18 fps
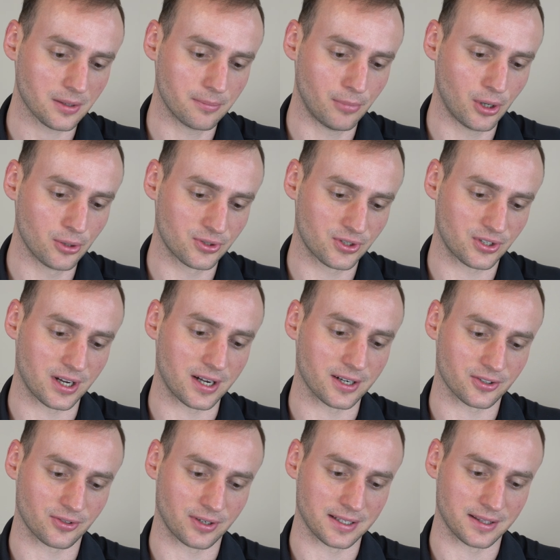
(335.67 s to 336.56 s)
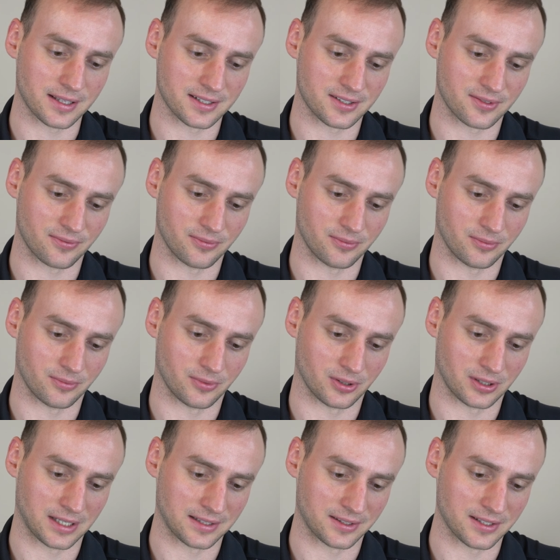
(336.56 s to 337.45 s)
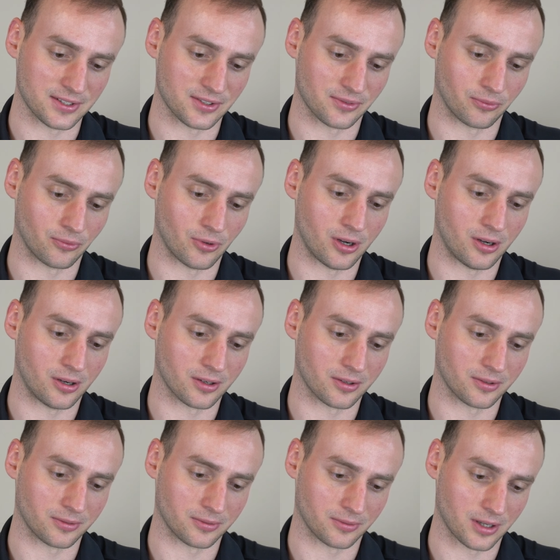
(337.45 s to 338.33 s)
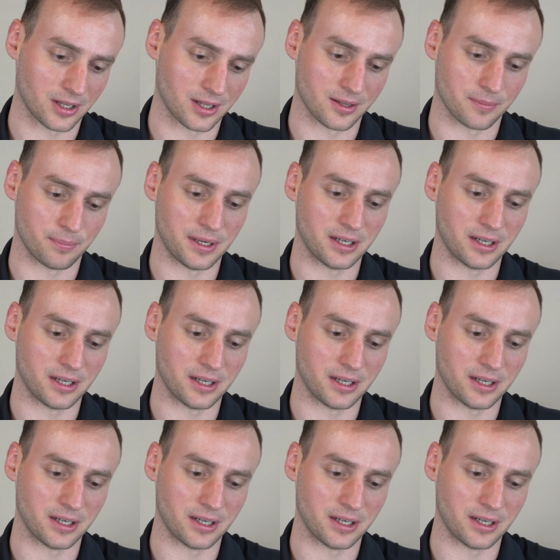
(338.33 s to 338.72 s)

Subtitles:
most stocks, right? That's got these long